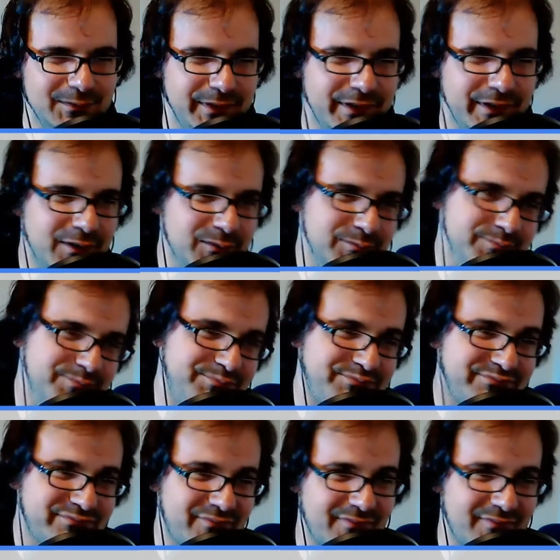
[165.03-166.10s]
you know,
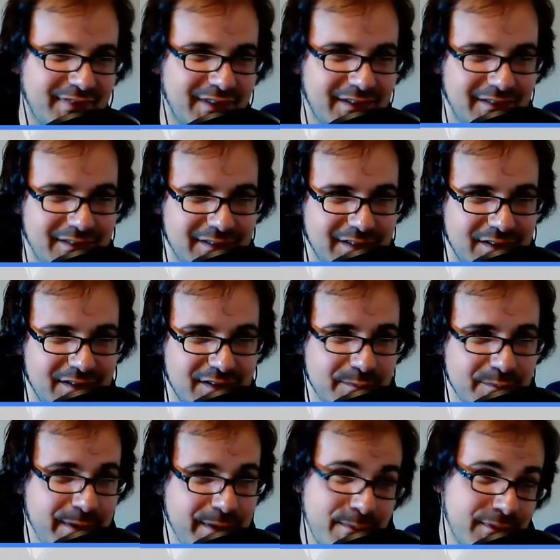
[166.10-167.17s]
some
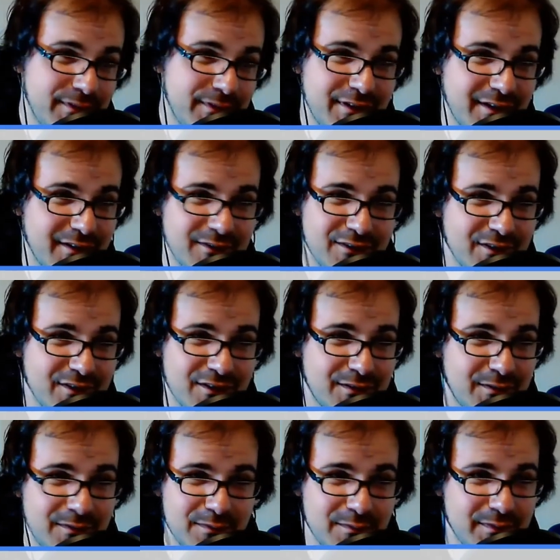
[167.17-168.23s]
people, you know, they're
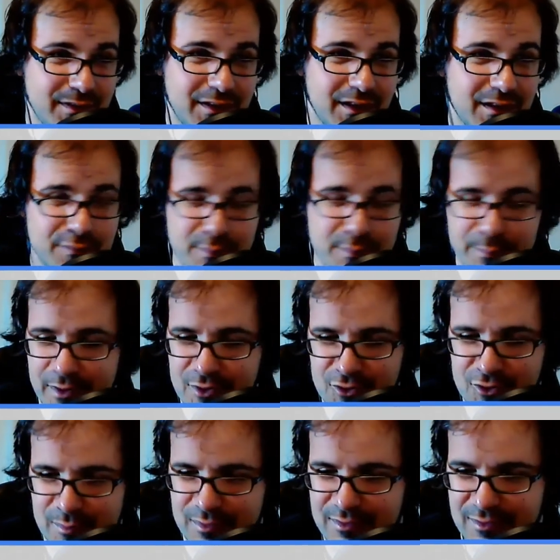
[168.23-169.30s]
just glutton for
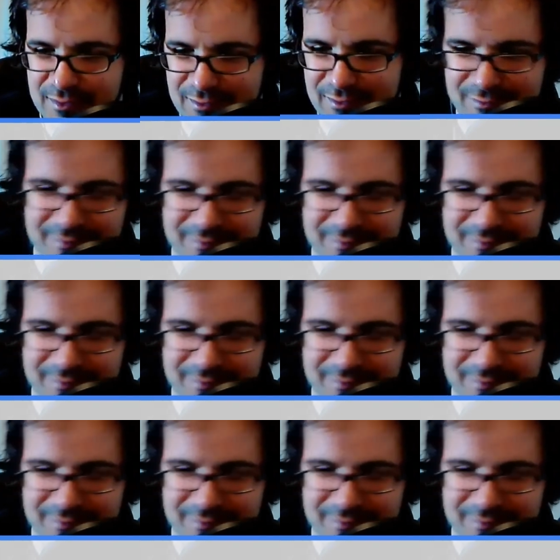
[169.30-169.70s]
punishment, you know.